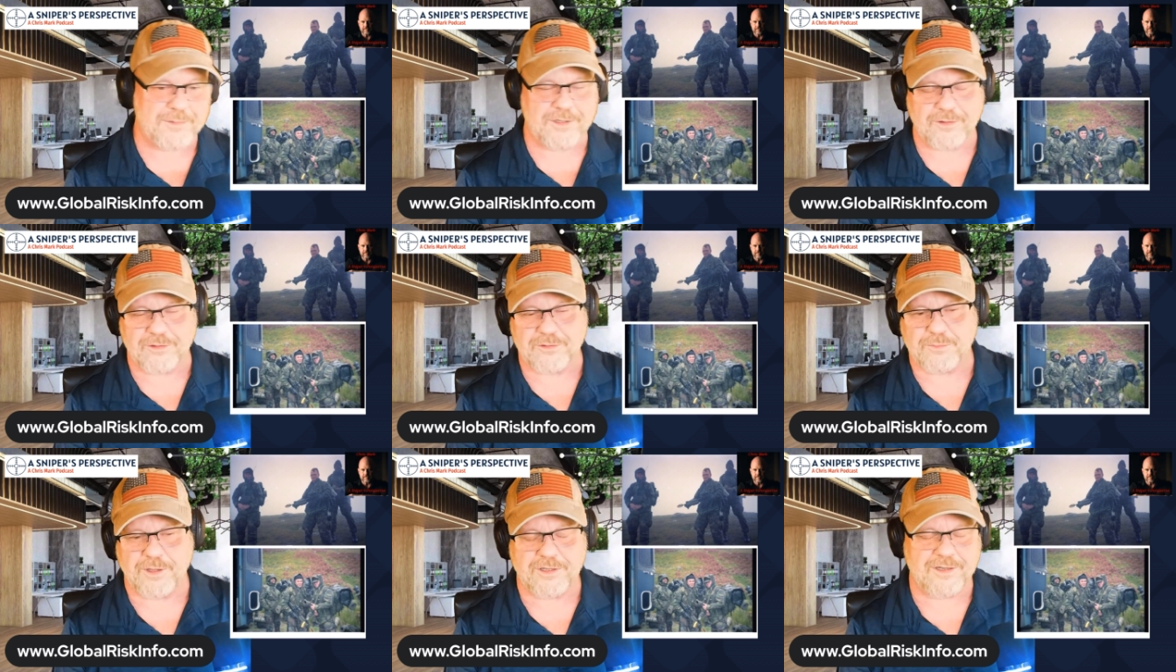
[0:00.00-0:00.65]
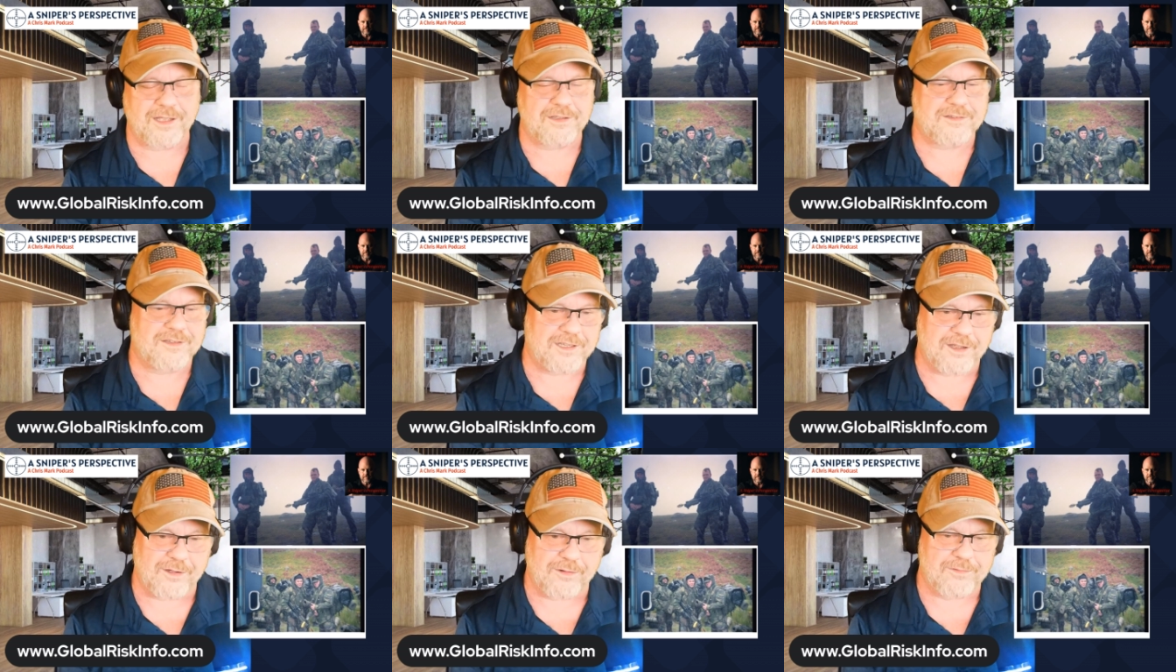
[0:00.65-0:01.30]
throws a punch. Next thing
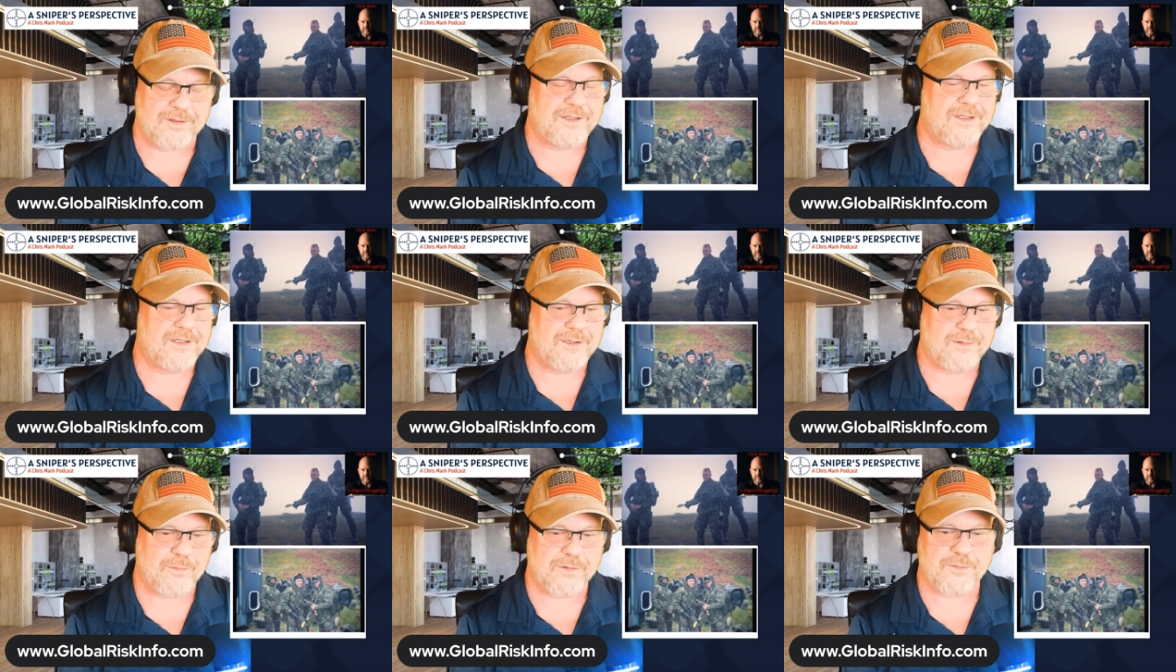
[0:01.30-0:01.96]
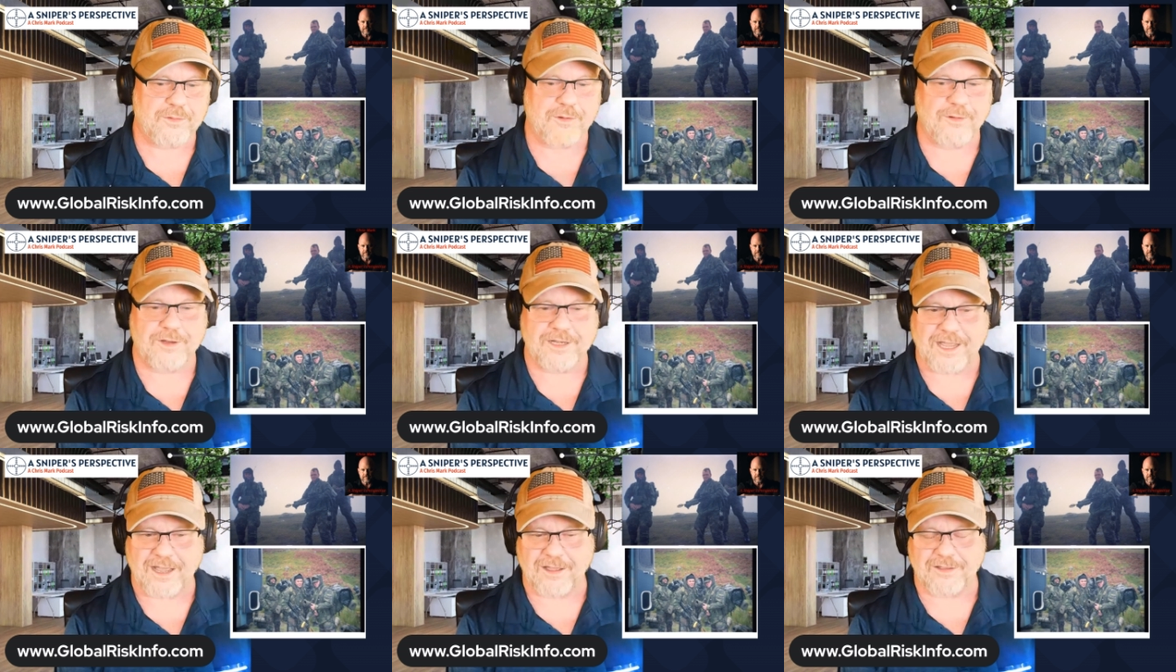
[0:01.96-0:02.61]
you know, we're throwing
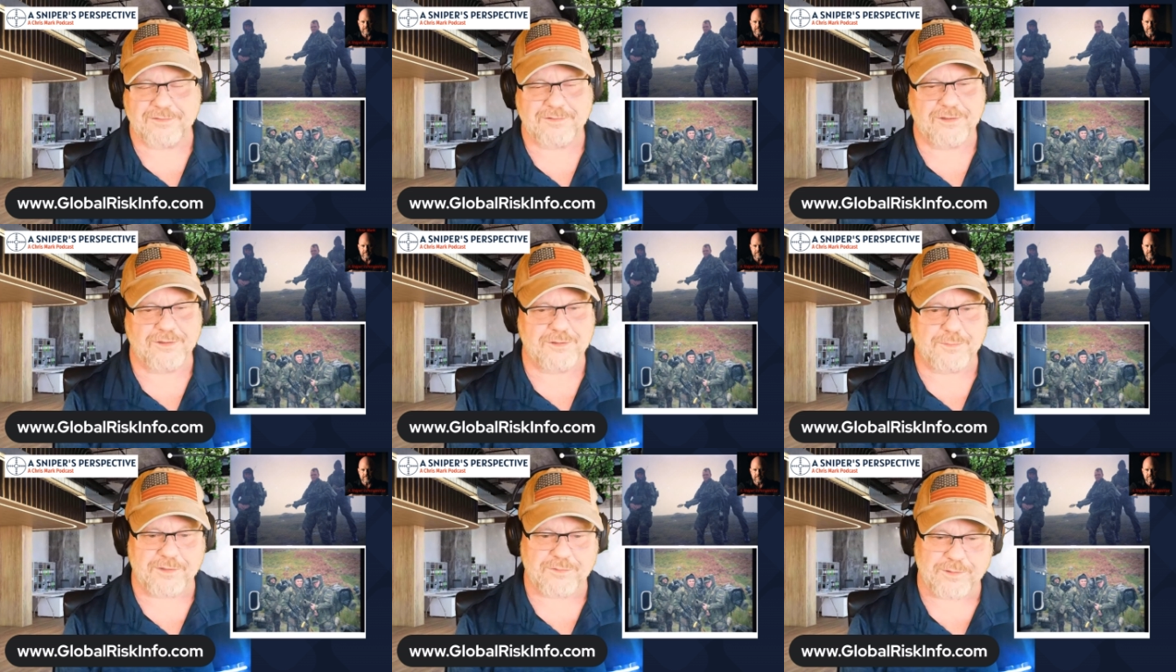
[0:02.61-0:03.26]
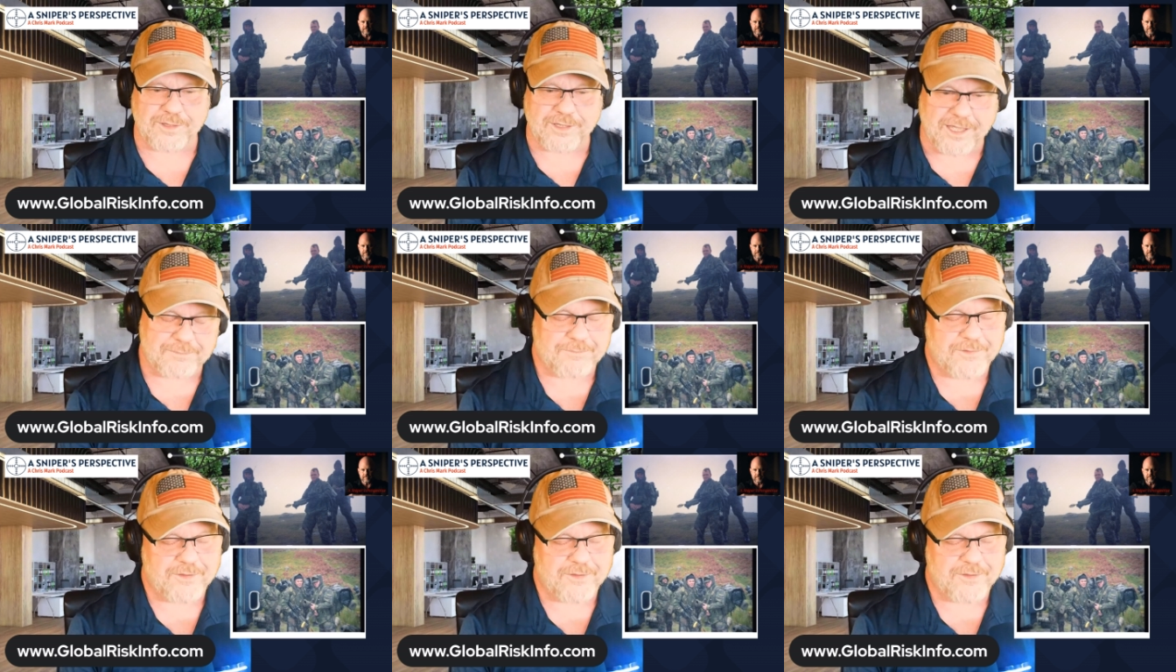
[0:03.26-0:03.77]
down, doing the best we can.